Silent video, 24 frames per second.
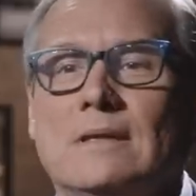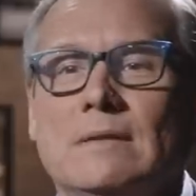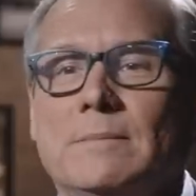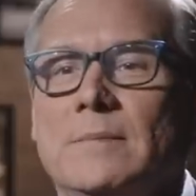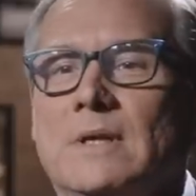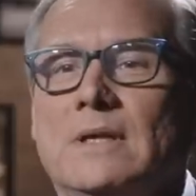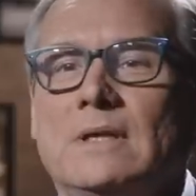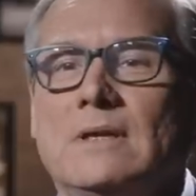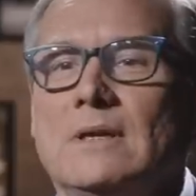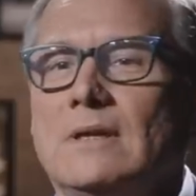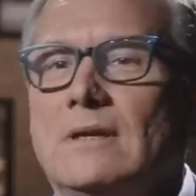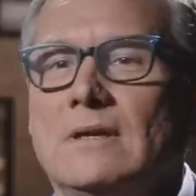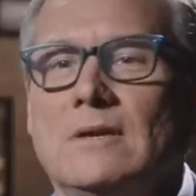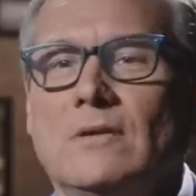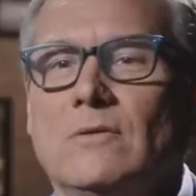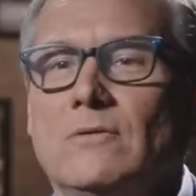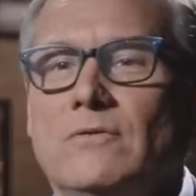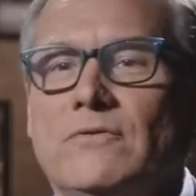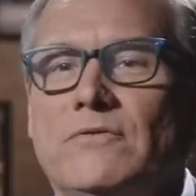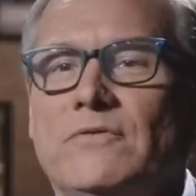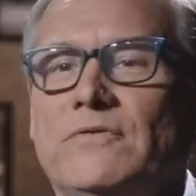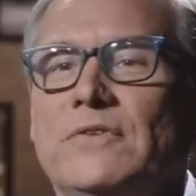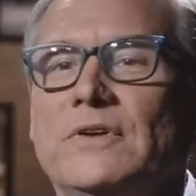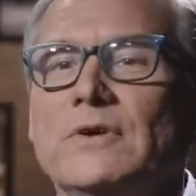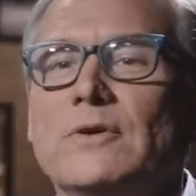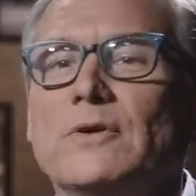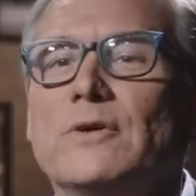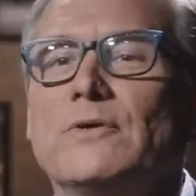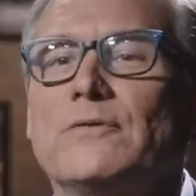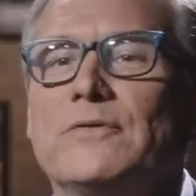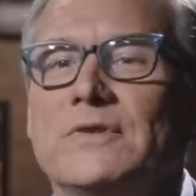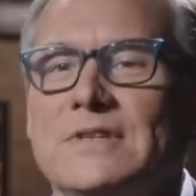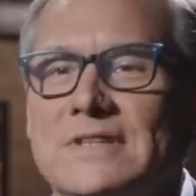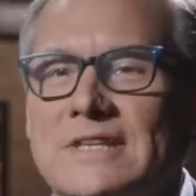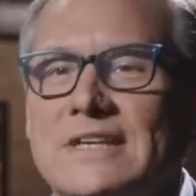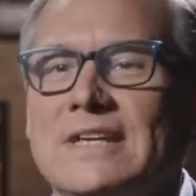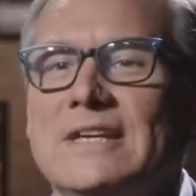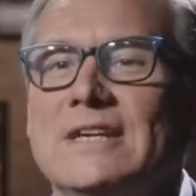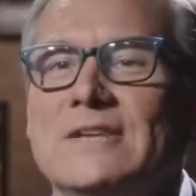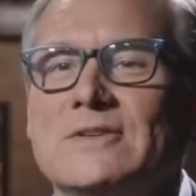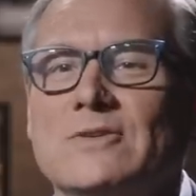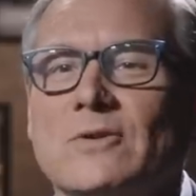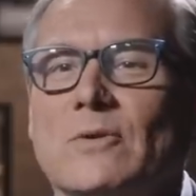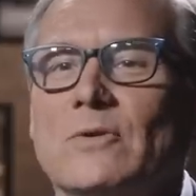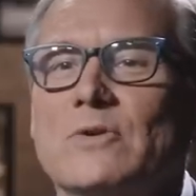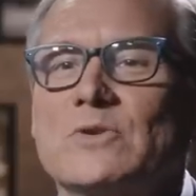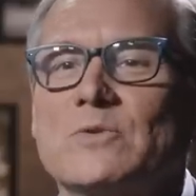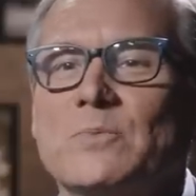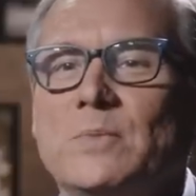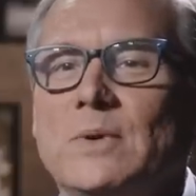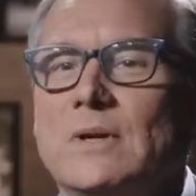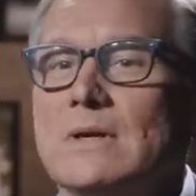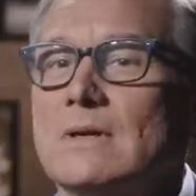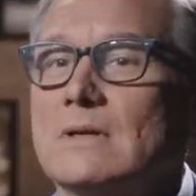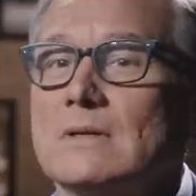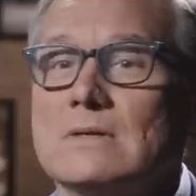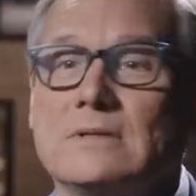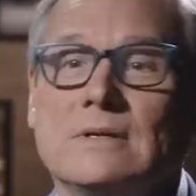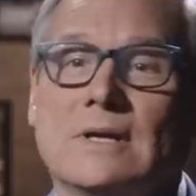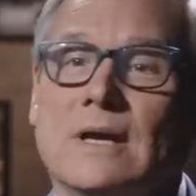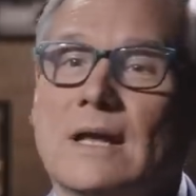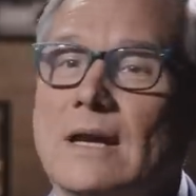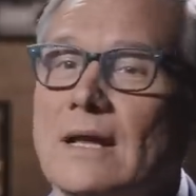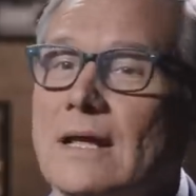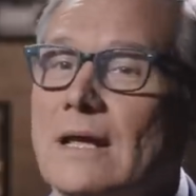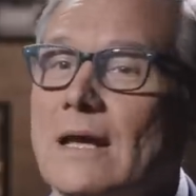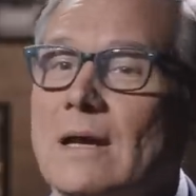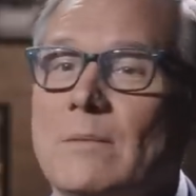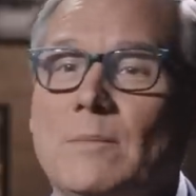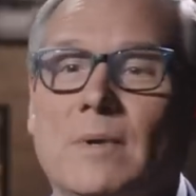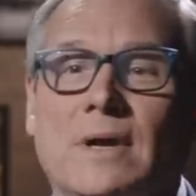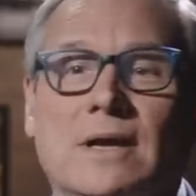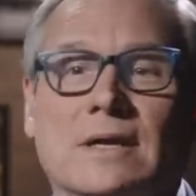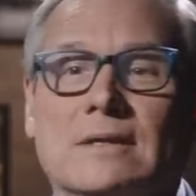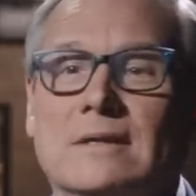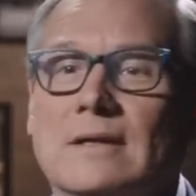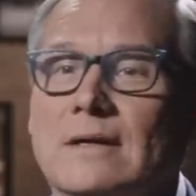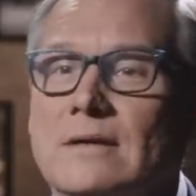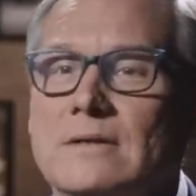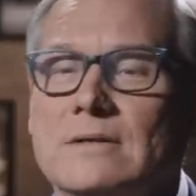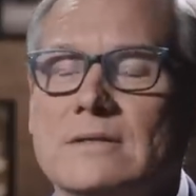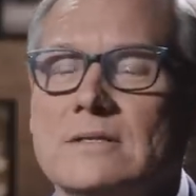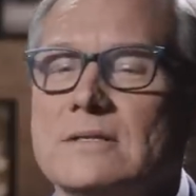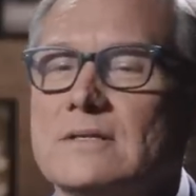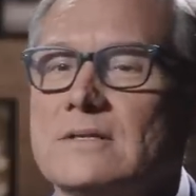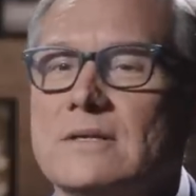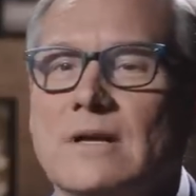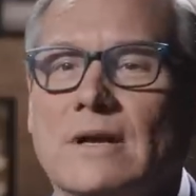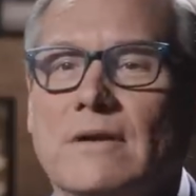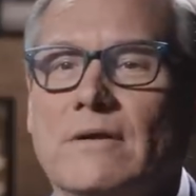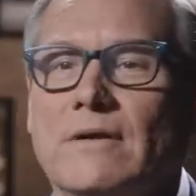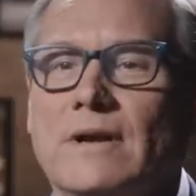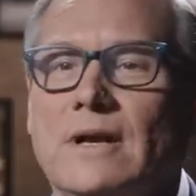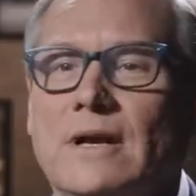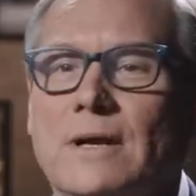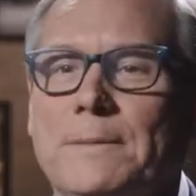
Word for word: I mean, you don't feel the fatigue, so to speak, because you got a guy back there just tearing it